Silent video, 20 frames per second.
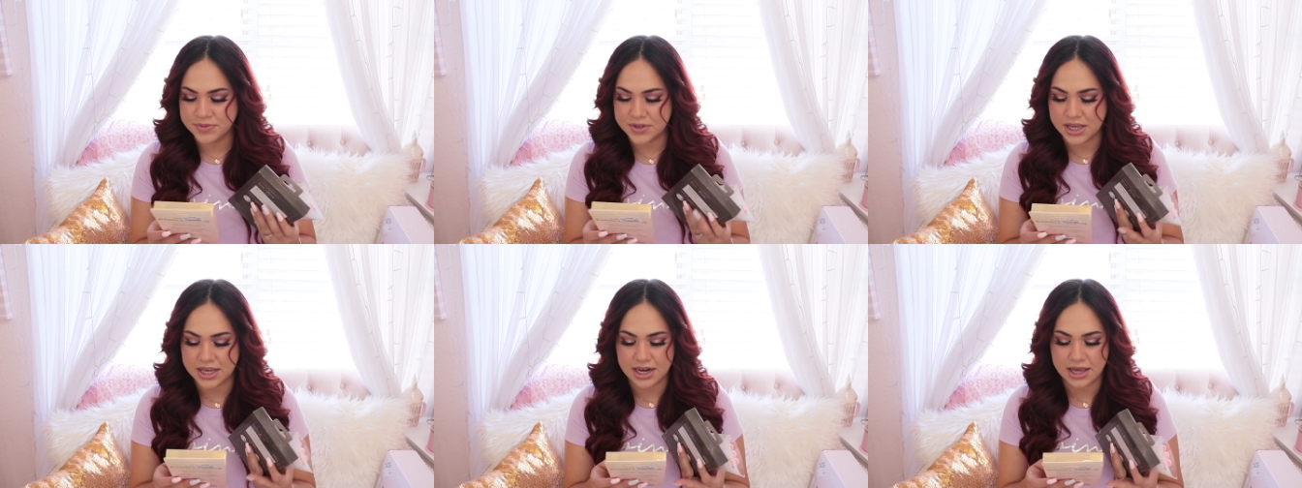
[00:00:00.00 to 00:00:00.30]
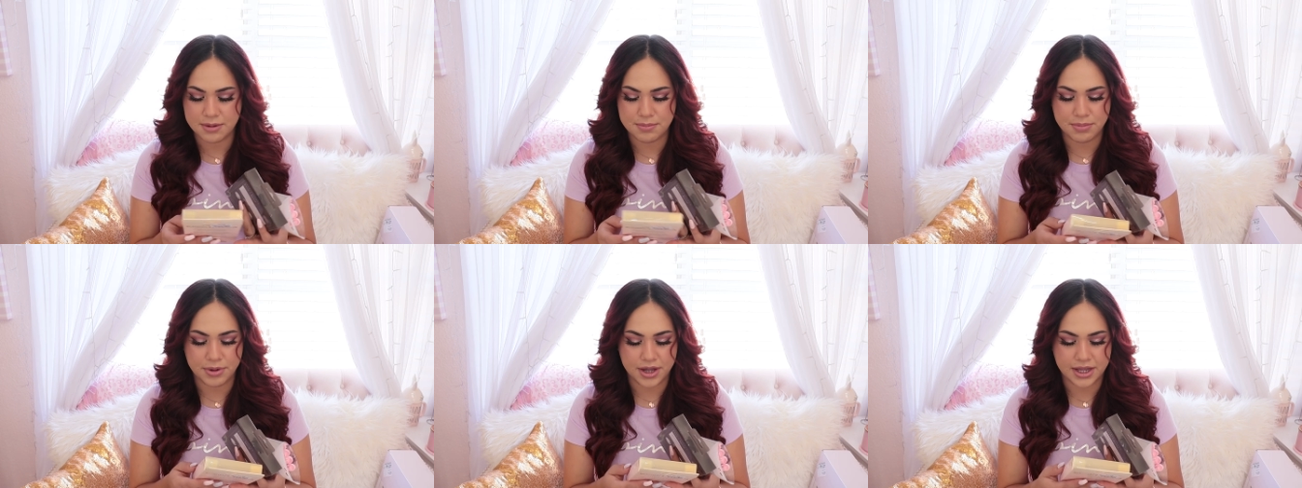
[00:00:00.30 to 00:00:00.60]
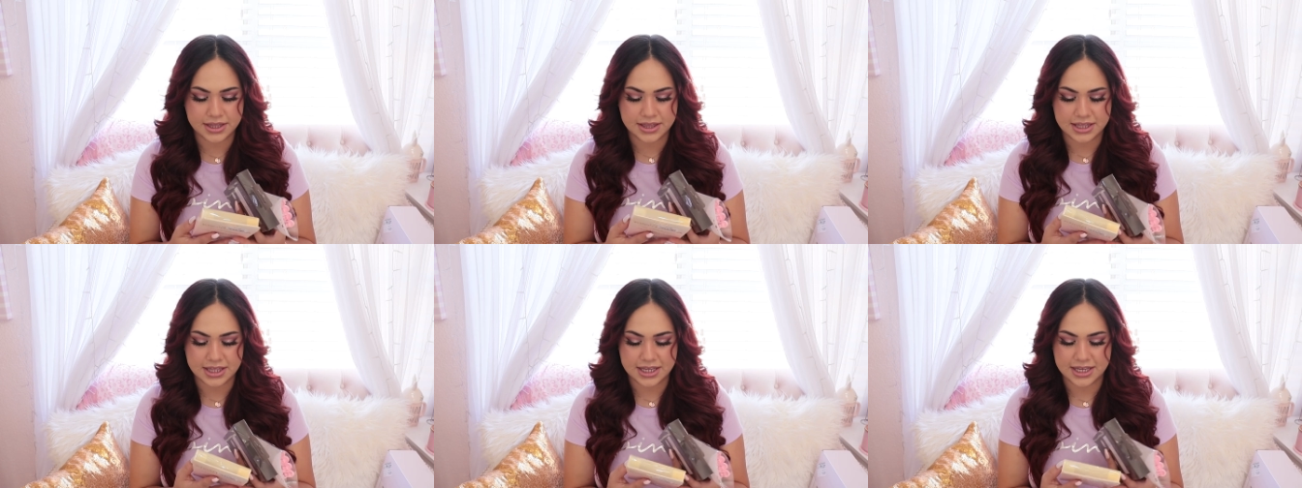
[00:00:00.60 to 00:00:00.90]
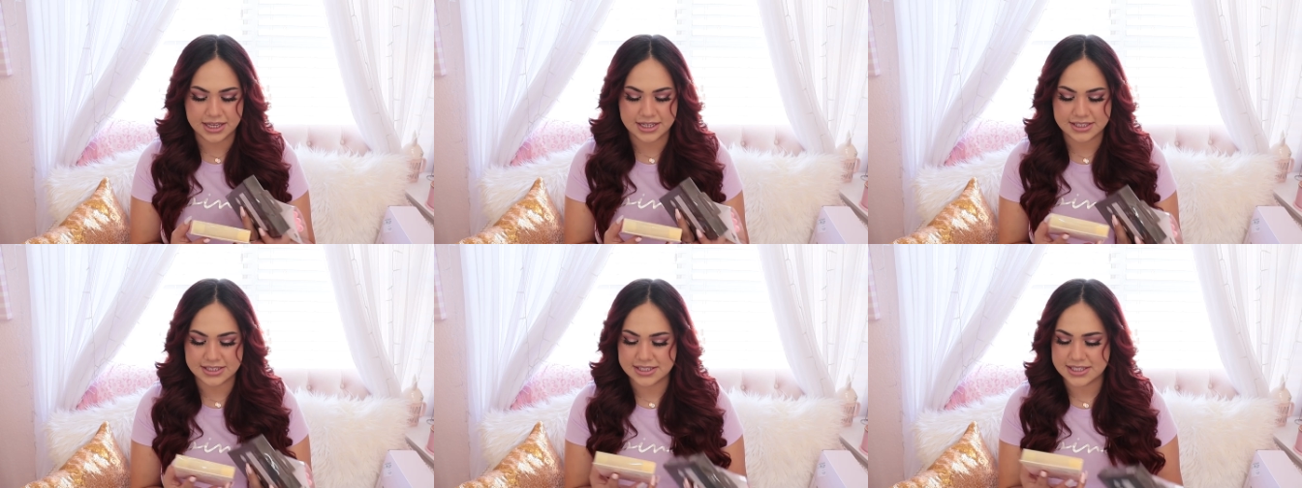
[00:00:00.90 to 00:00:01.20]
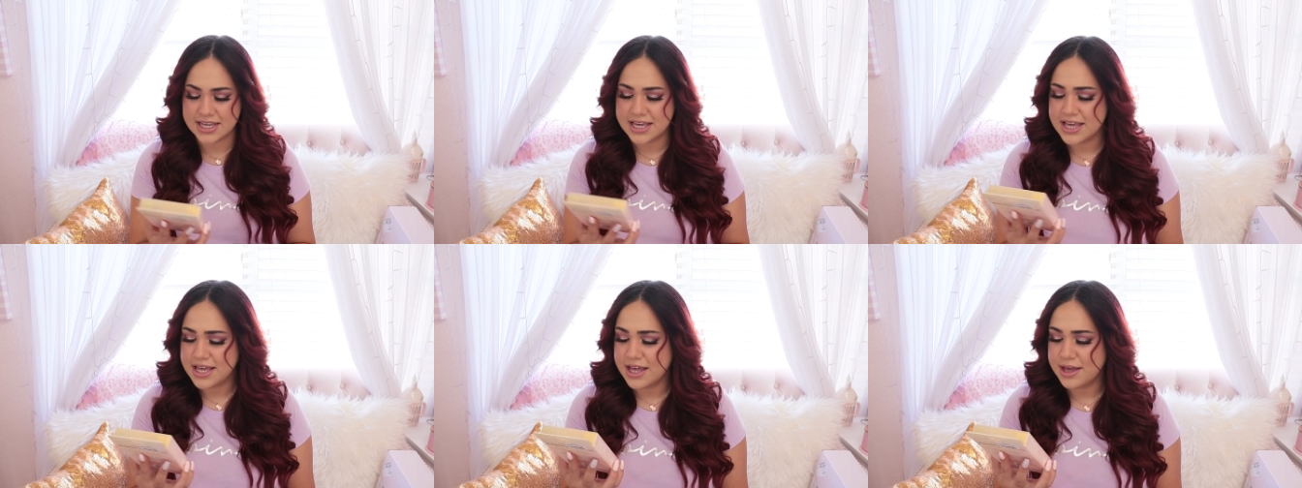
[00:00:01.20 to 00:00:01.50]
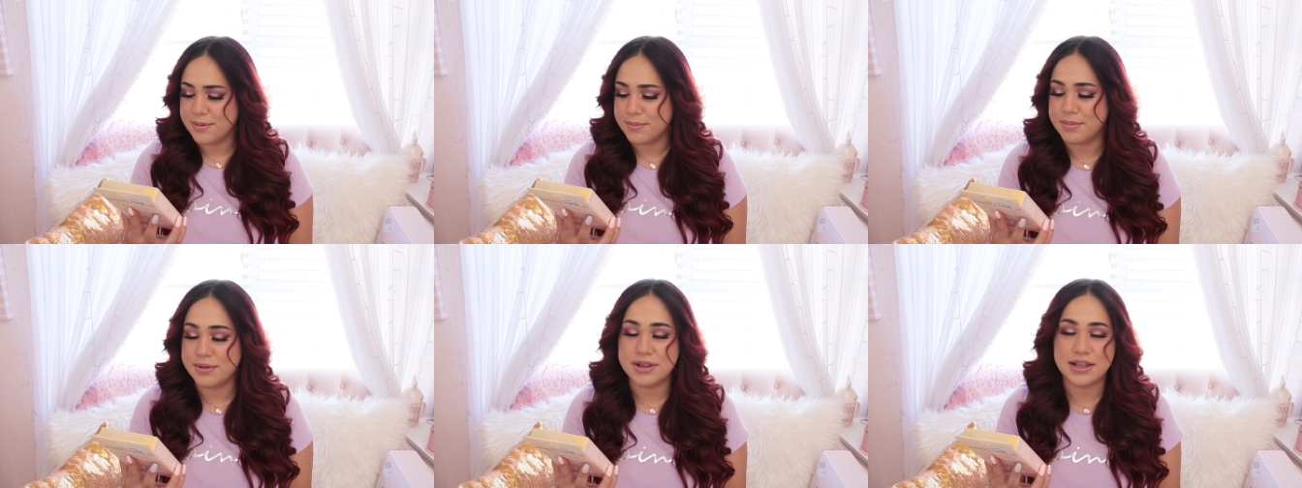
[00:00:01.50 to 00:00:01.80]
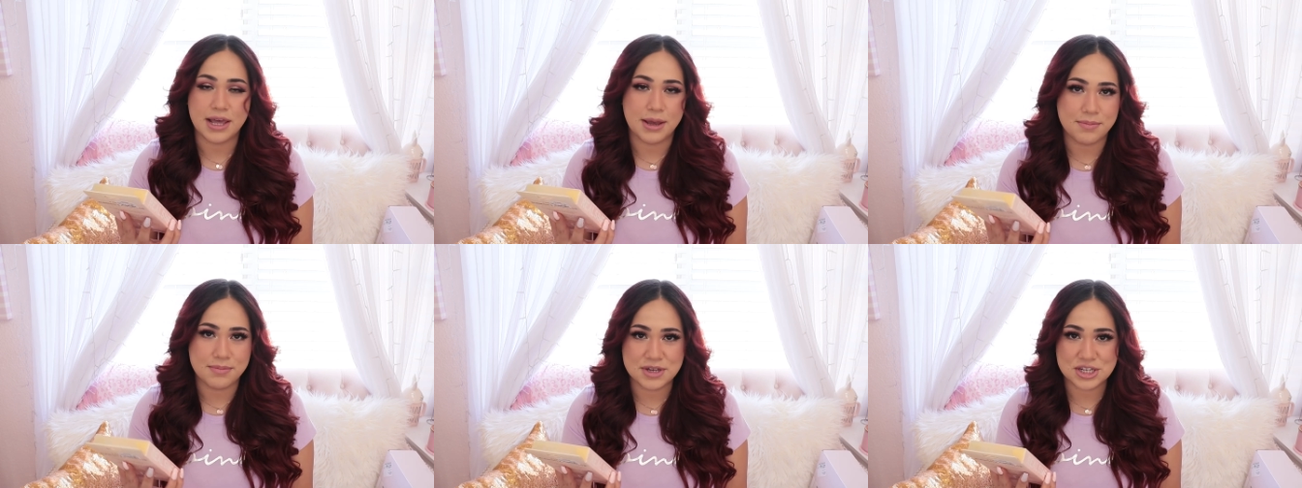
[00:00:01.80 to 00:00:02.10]
and I bought this
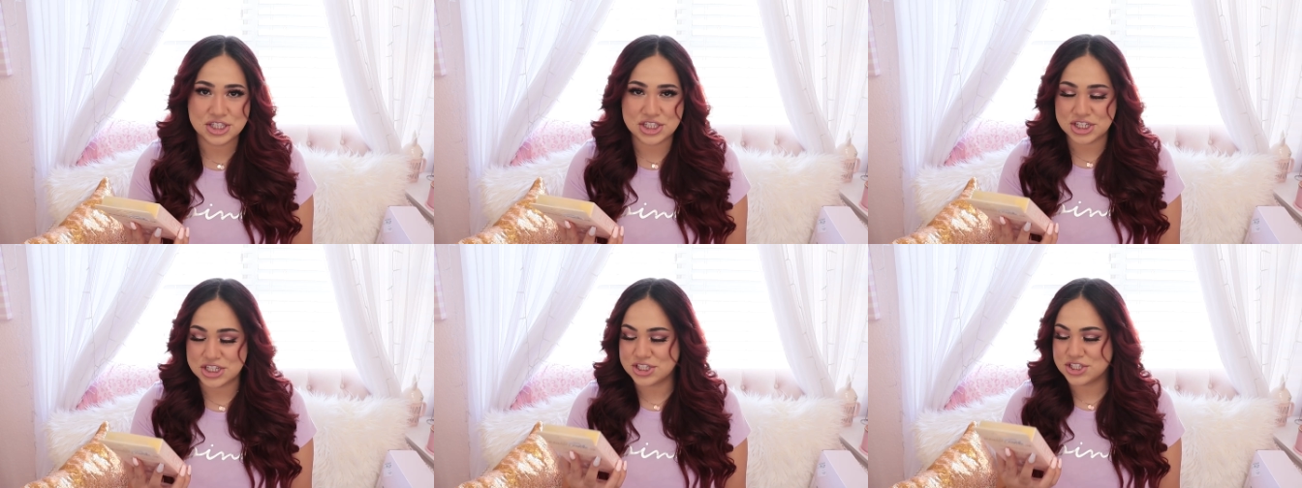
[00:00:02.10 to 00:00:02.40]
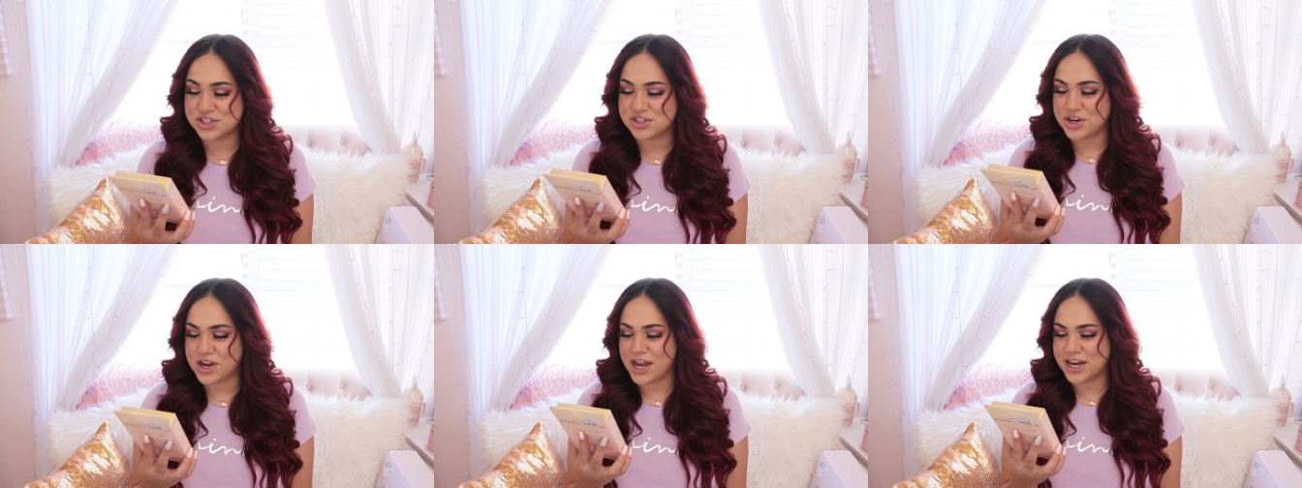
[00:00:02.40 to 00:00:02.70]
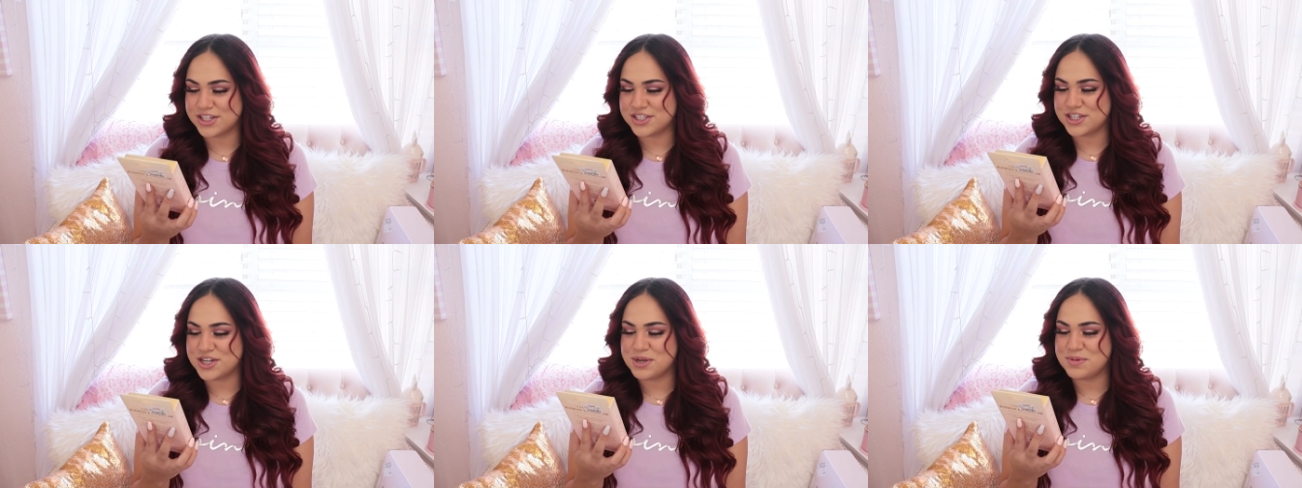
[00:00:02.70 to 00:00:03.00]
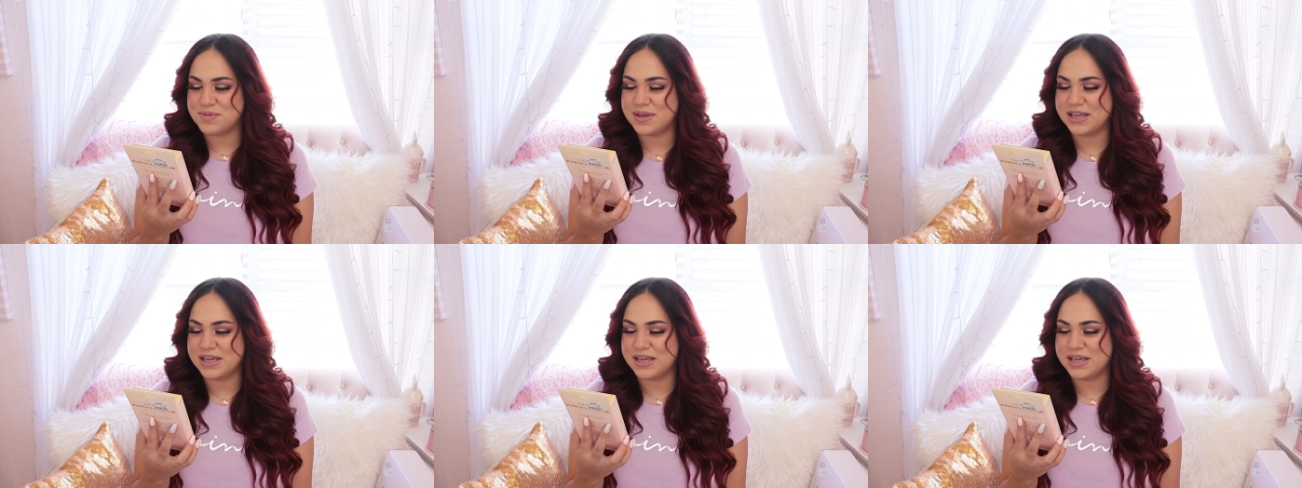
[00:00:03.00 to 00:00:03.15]
blemish extractor